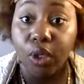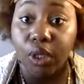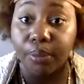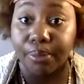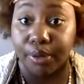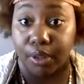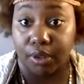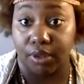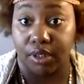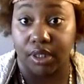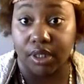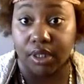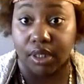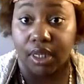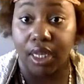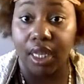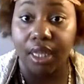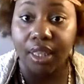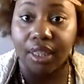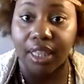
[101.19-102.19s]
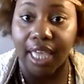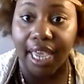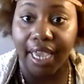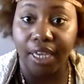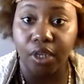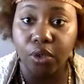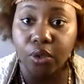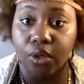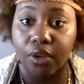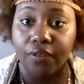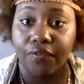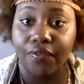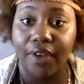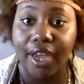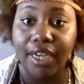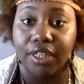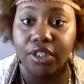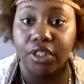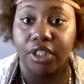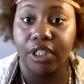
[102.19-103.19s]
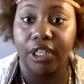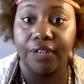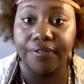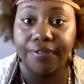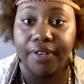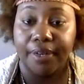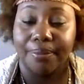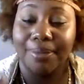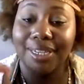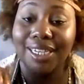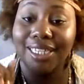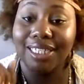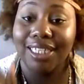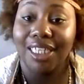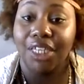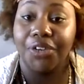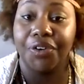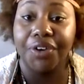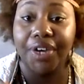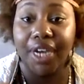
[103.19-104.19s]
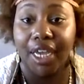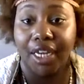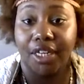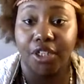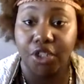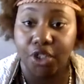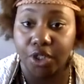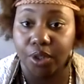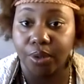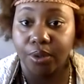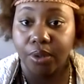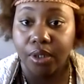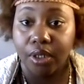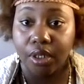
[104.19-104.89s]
person that you can find yourself in because He created you.